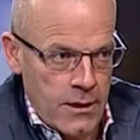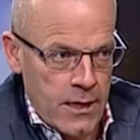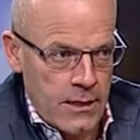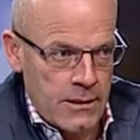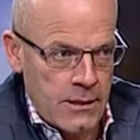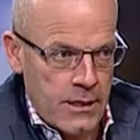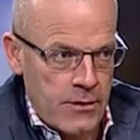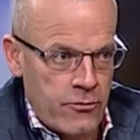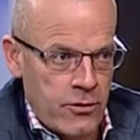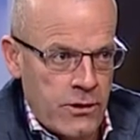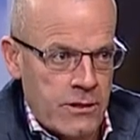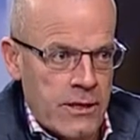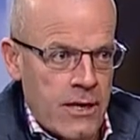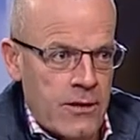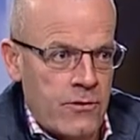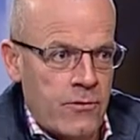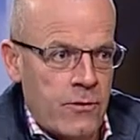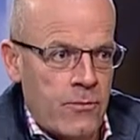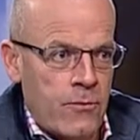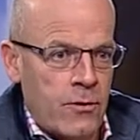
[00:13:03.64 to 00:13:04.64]
etc.,
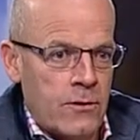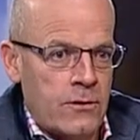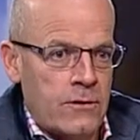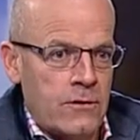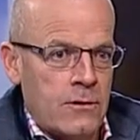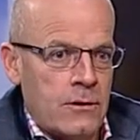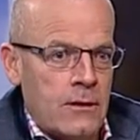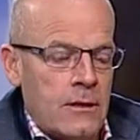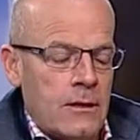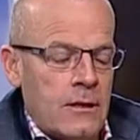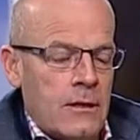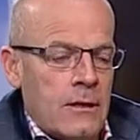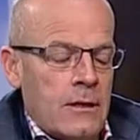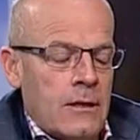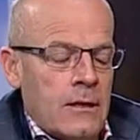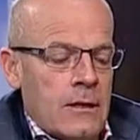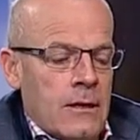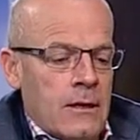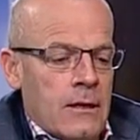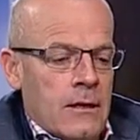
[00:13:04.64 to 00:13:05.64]
etc. But
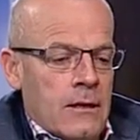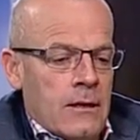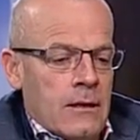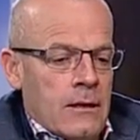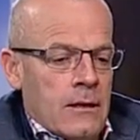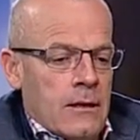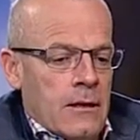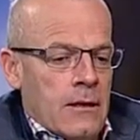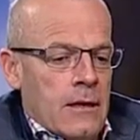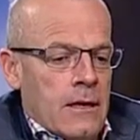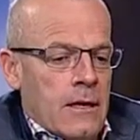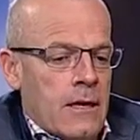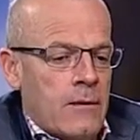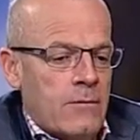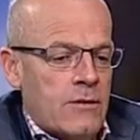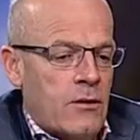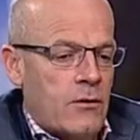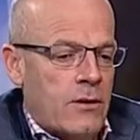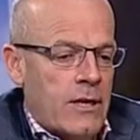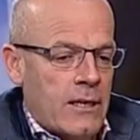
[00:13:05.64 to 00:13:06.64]
he
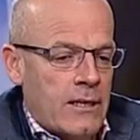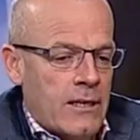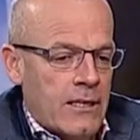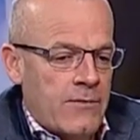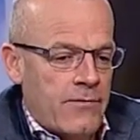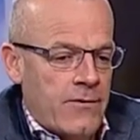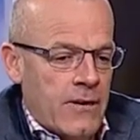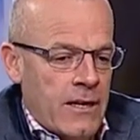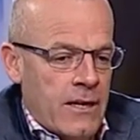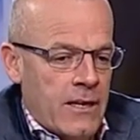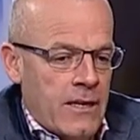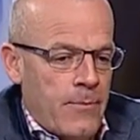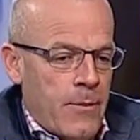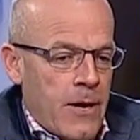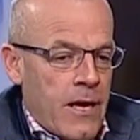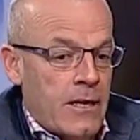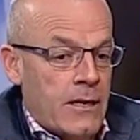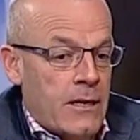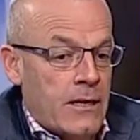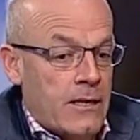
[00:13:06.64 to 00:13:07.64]
was looking at this filly in the
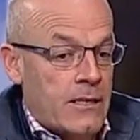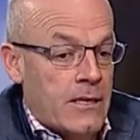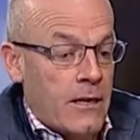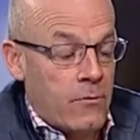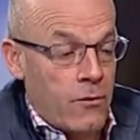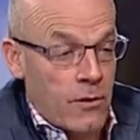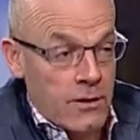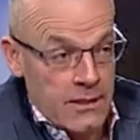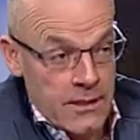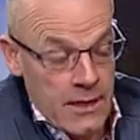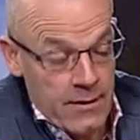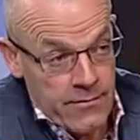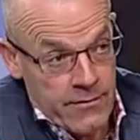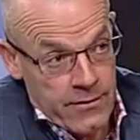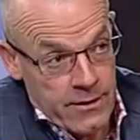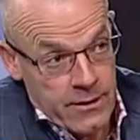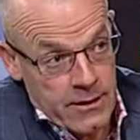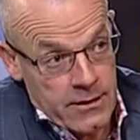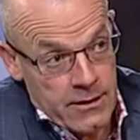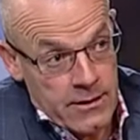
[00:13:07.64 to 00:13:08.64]
paddock, and he said, "What's that
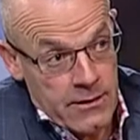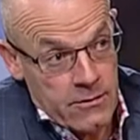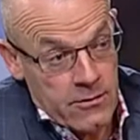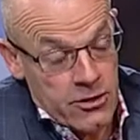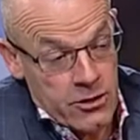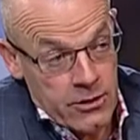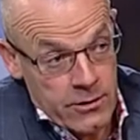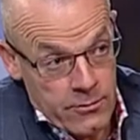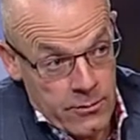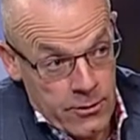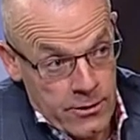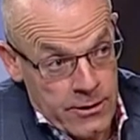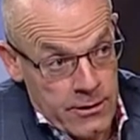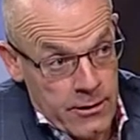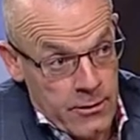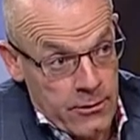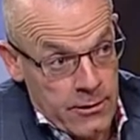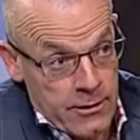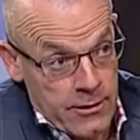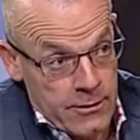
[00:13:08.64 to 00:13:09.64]
filly?" And I said, "Oh, she's by
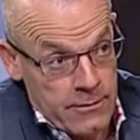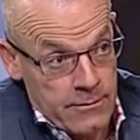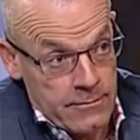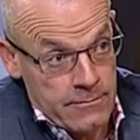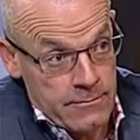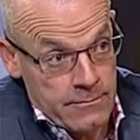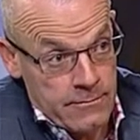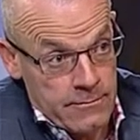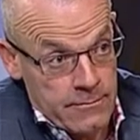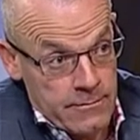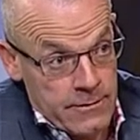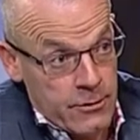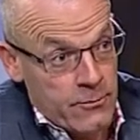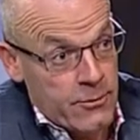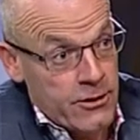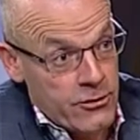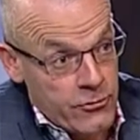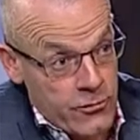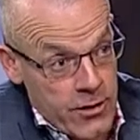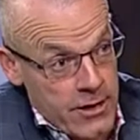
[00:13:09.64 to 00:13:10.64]
Tauke. Do you
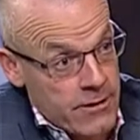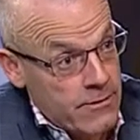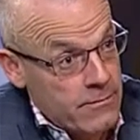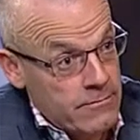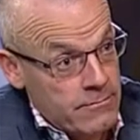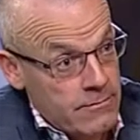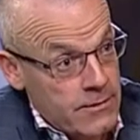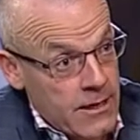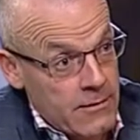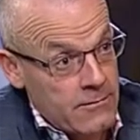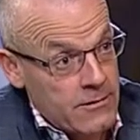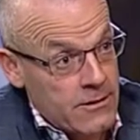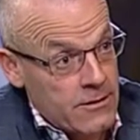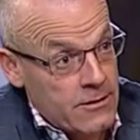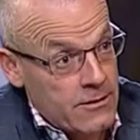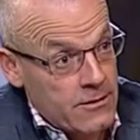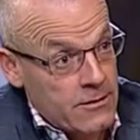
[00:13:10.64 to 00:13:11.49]
want to train her?" That's